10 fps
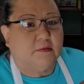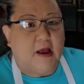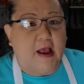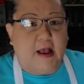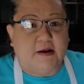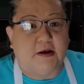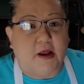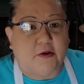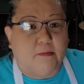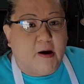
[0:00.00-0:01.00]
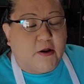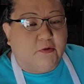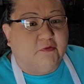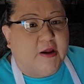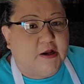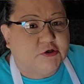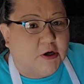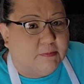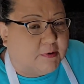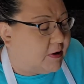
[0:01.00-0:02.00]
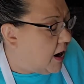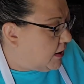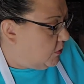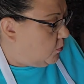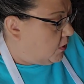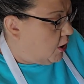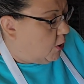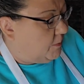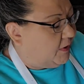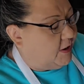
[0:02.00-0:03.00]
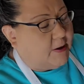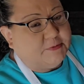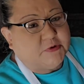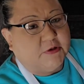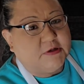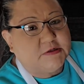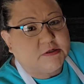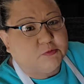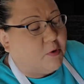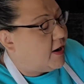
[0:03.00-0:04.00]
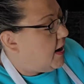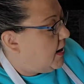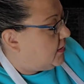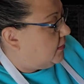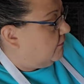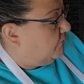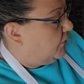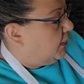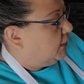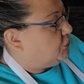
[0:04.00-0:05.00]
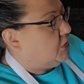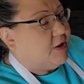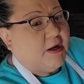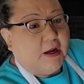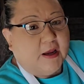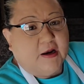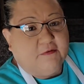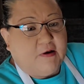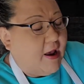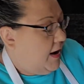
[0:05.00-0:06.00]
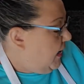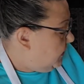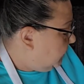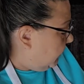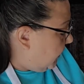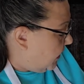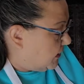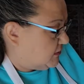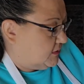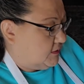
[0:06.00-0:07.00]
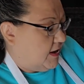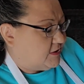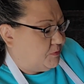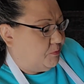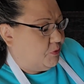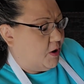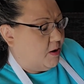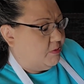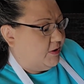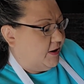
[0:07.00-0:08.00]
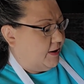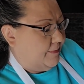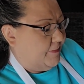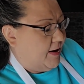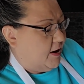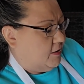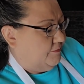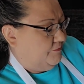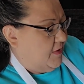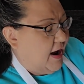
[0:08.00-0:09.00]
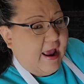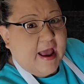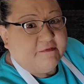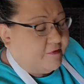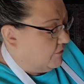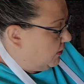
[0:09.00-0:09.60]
I had another bottle of ketchup and I didn't want to open it up, so this is what I had in the fridge. And if I had to guess, that's probably about a half of a